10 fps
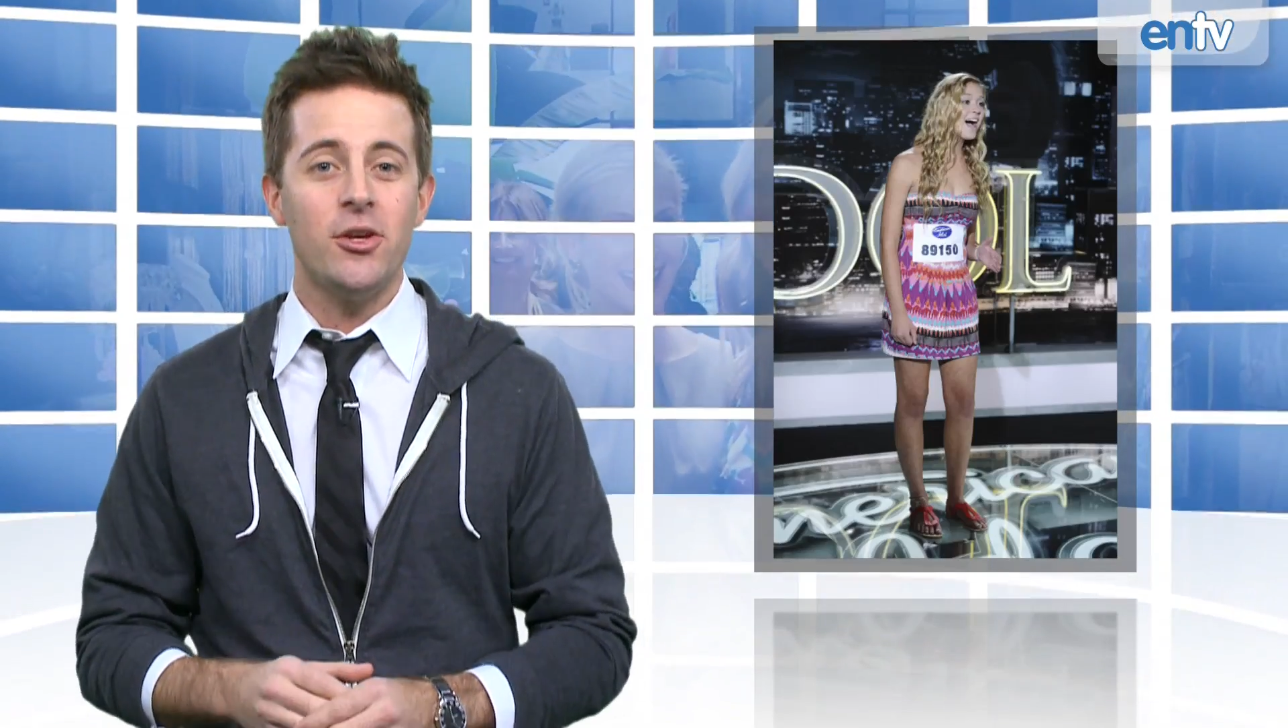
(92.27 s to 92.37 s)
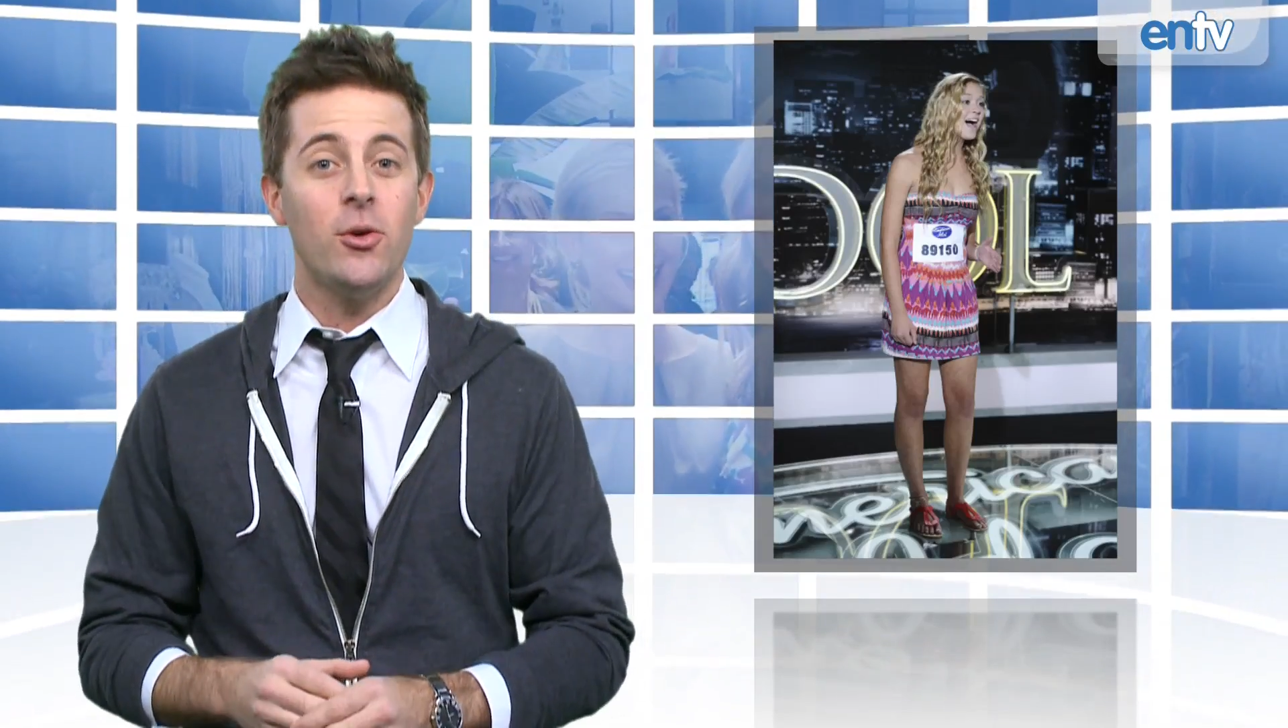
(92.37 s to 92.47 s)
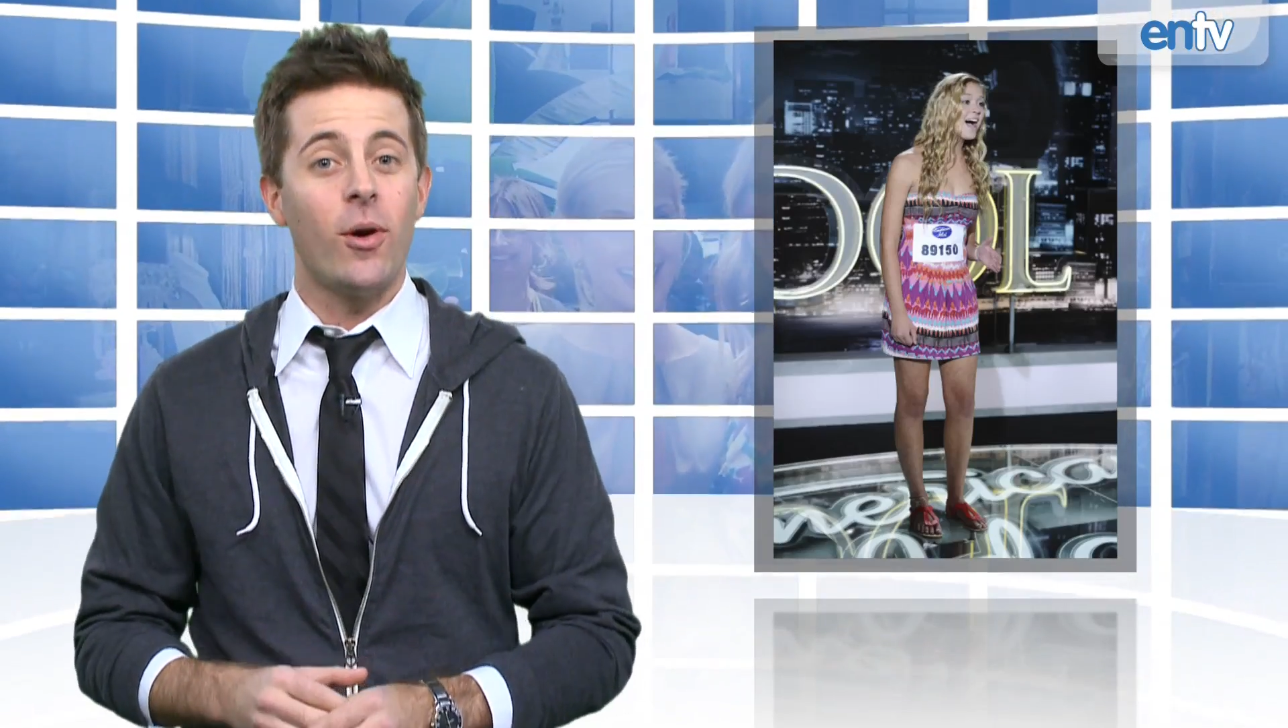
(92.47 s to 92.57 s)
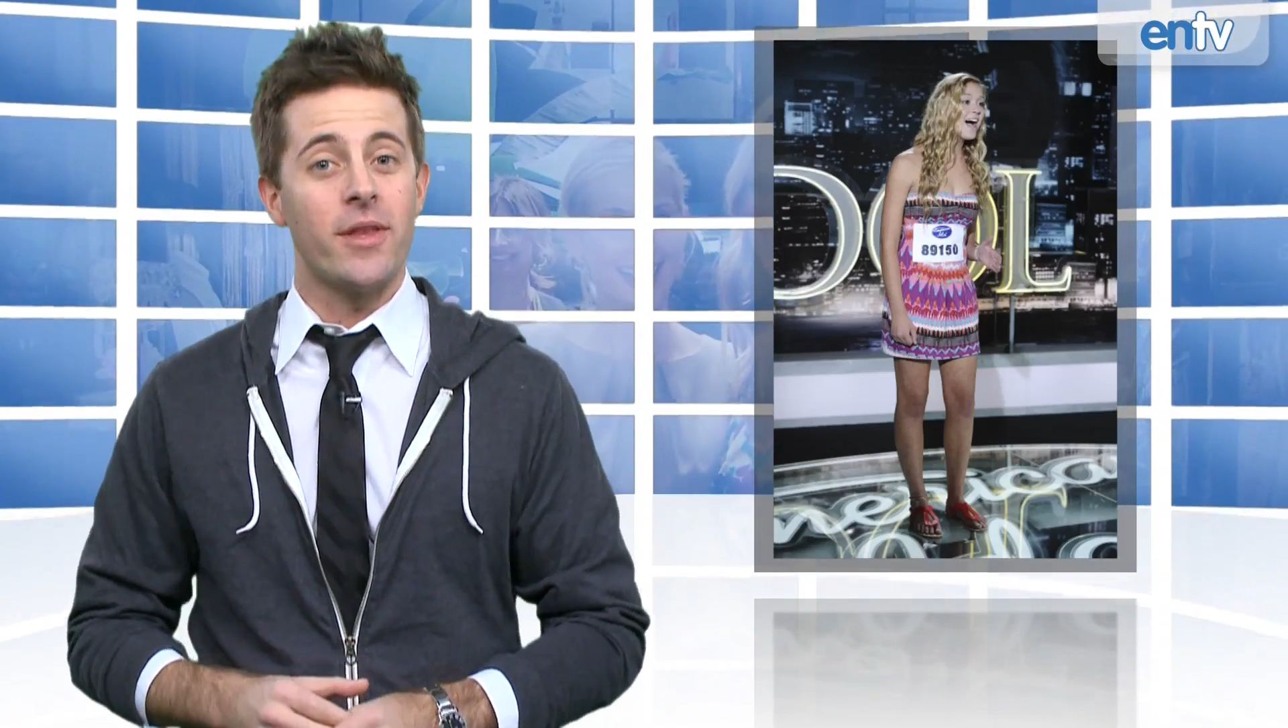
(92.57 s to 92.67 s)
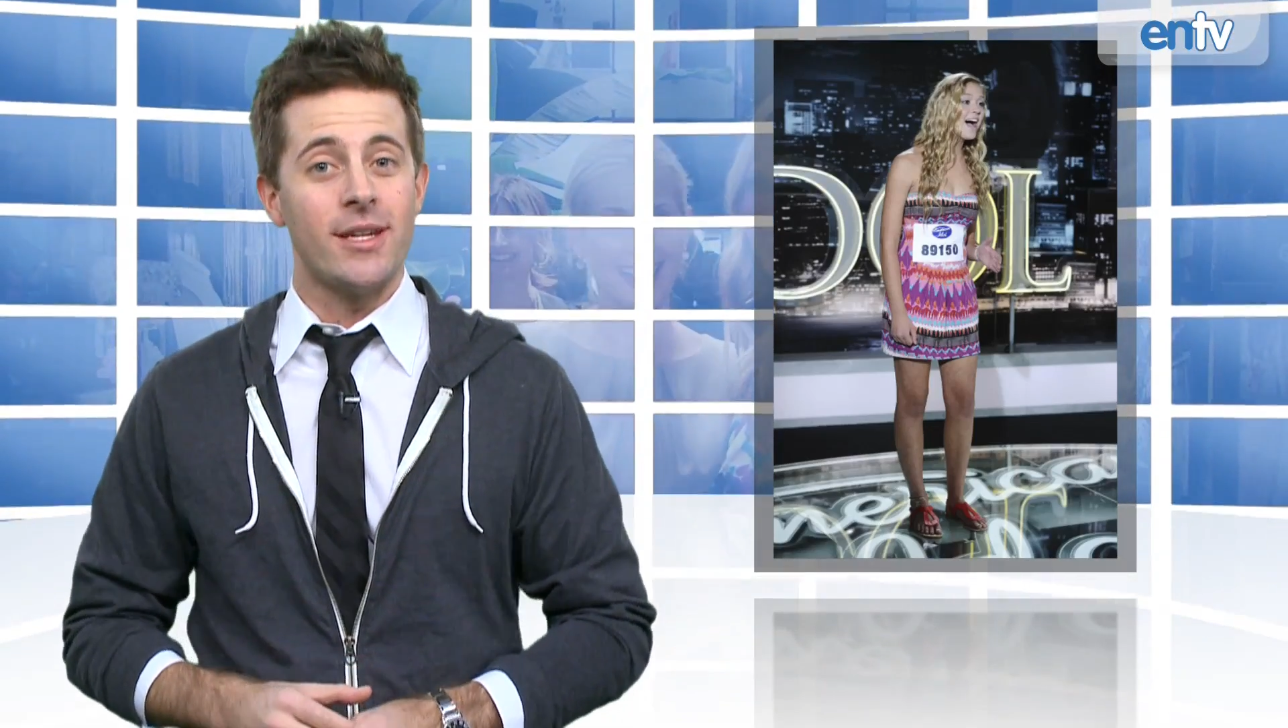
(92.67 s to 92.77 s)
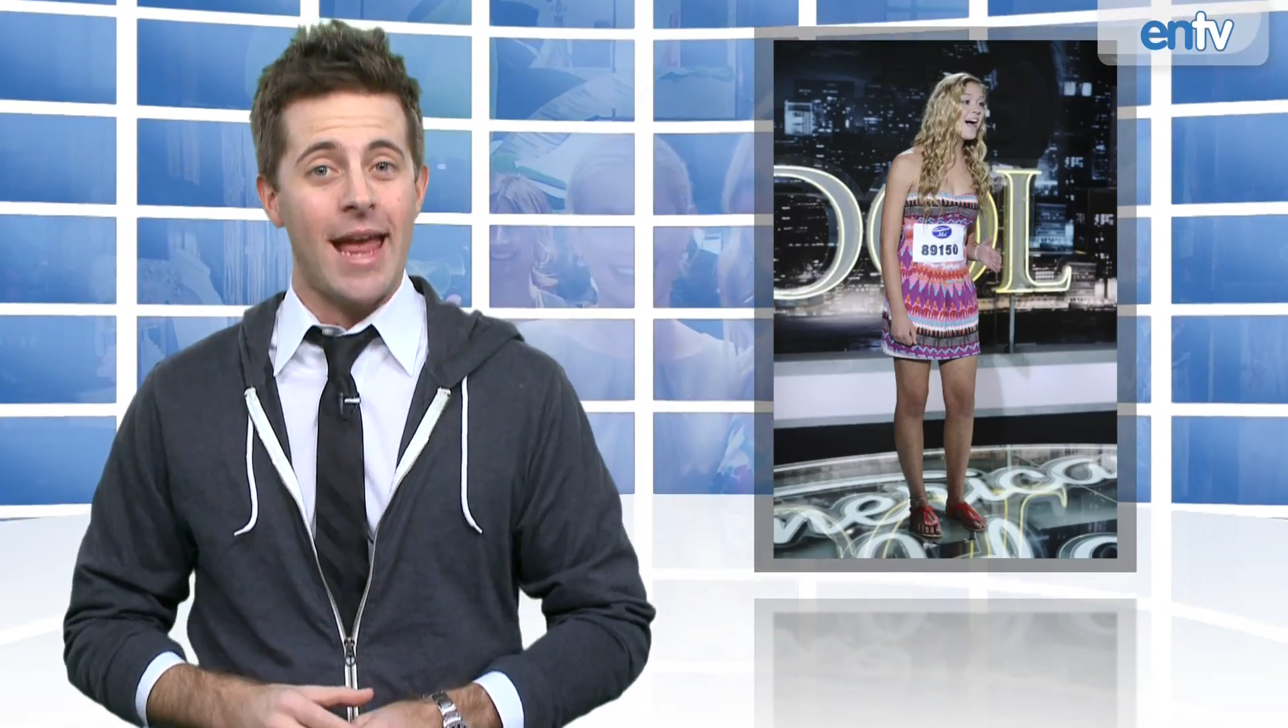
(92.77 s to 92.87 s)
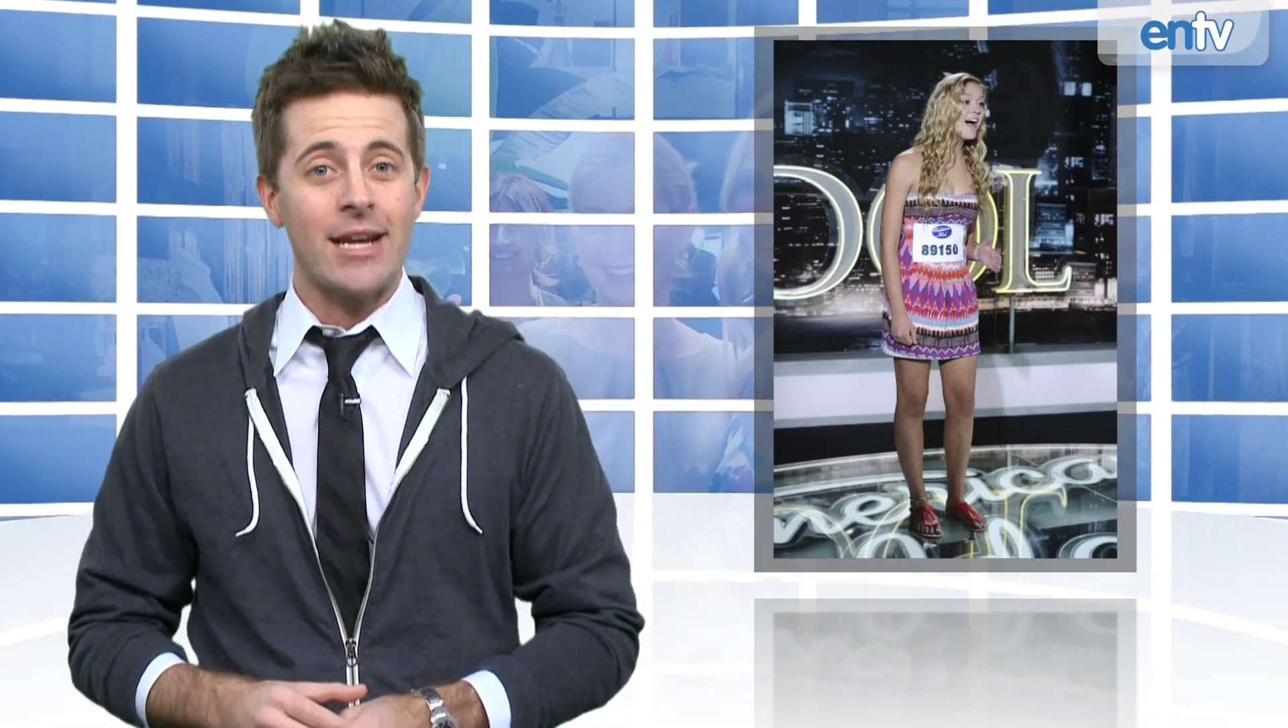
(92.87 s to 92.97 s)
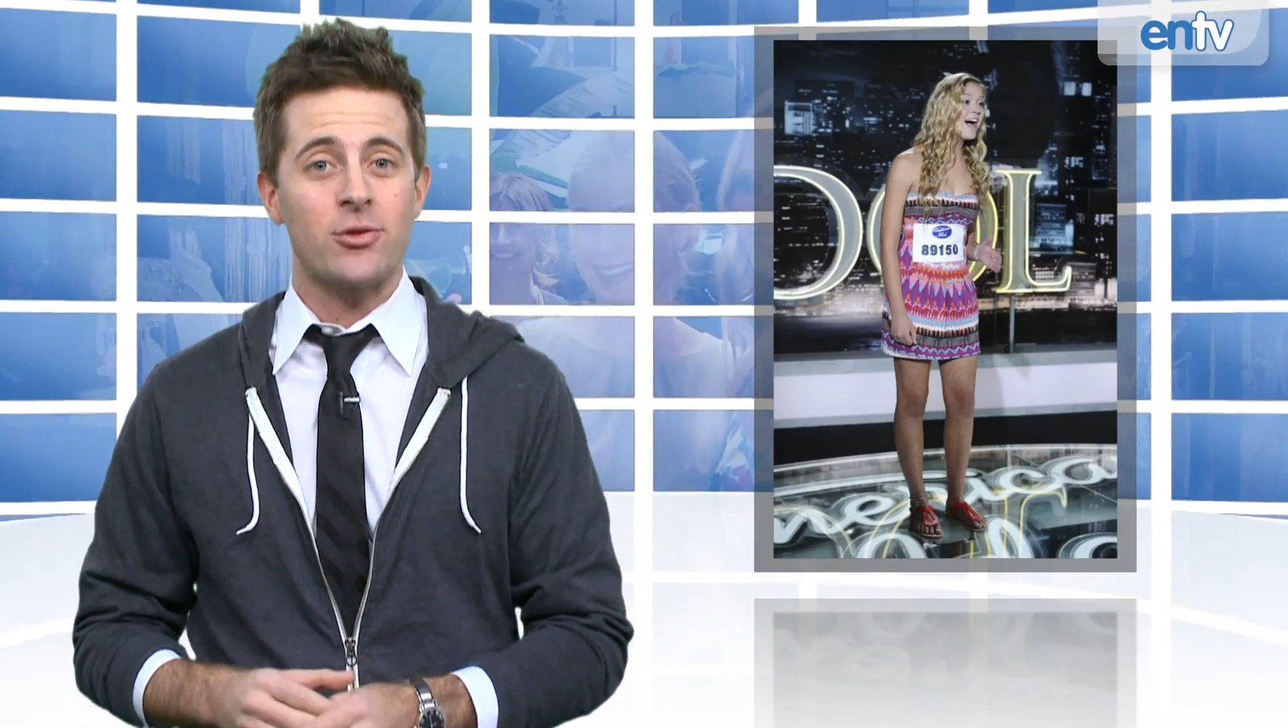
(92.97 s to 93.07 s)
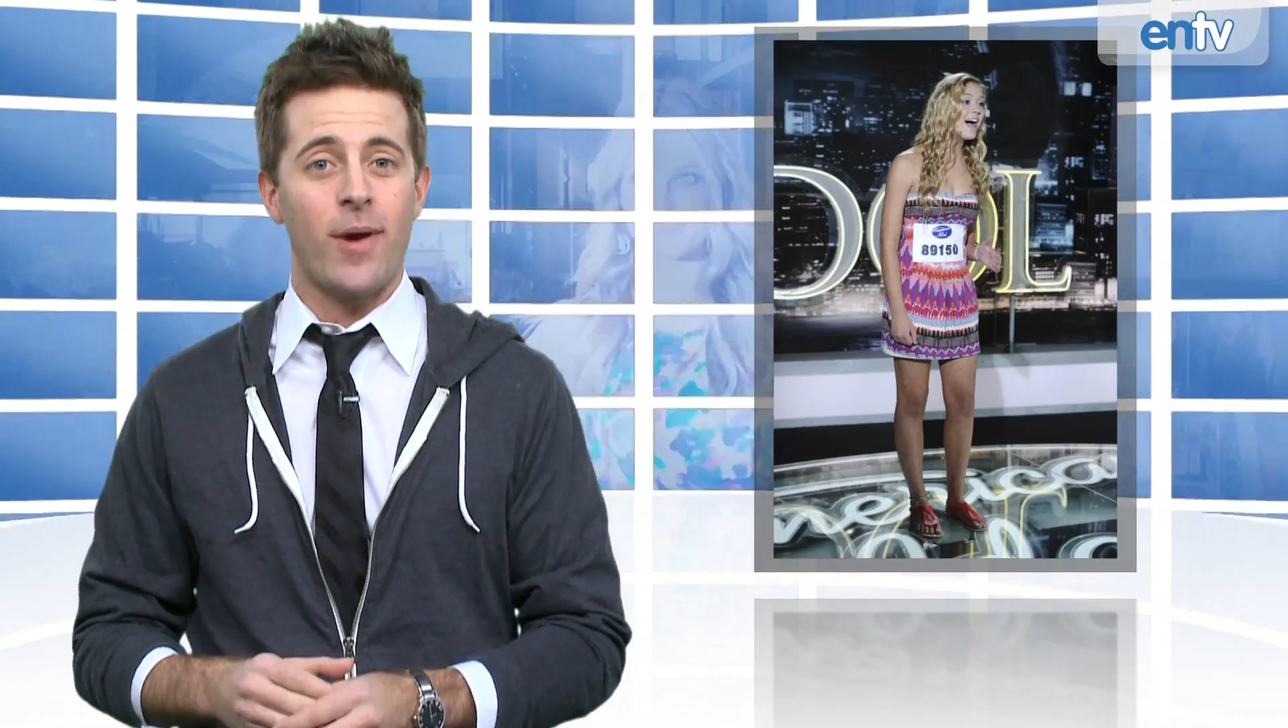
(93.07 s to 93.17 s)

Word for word: you on the next